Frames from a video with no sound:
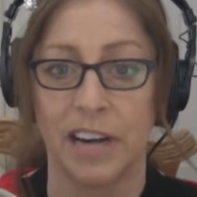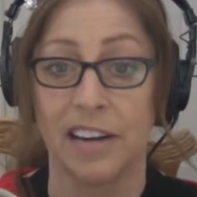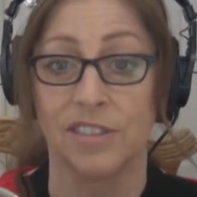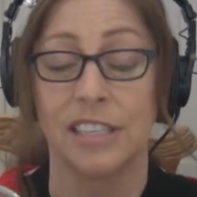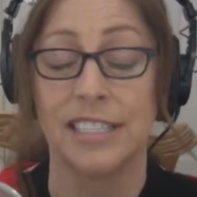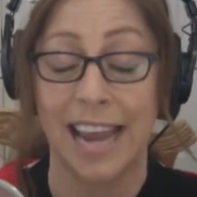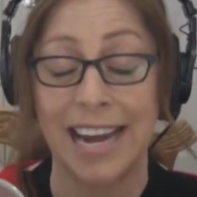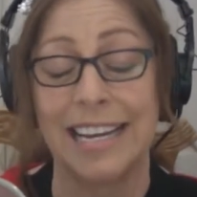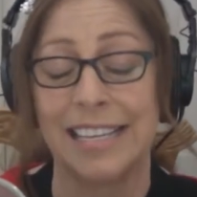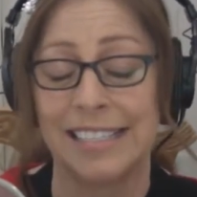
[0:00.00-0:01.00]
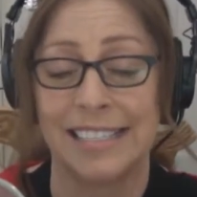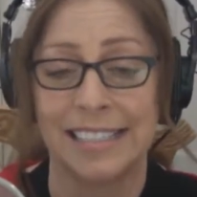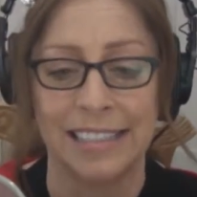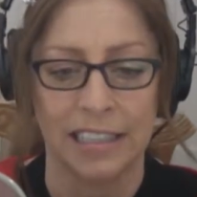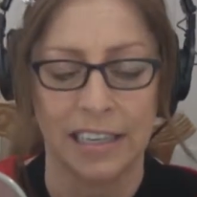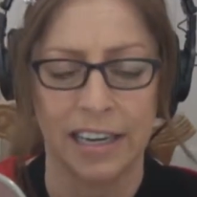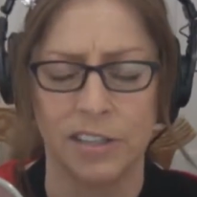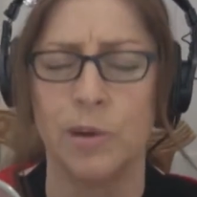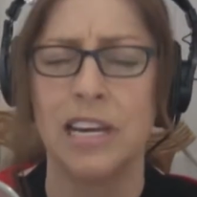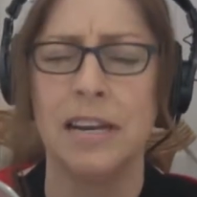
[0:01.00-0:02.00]
actually attain it,
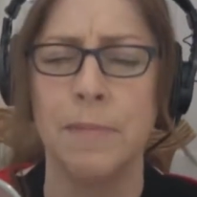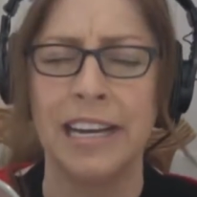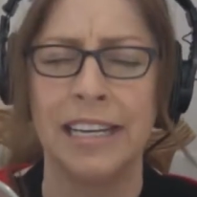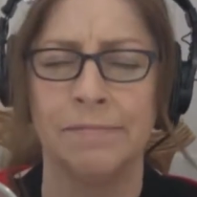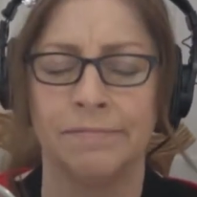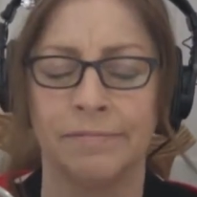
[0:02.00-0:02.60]
do we need money?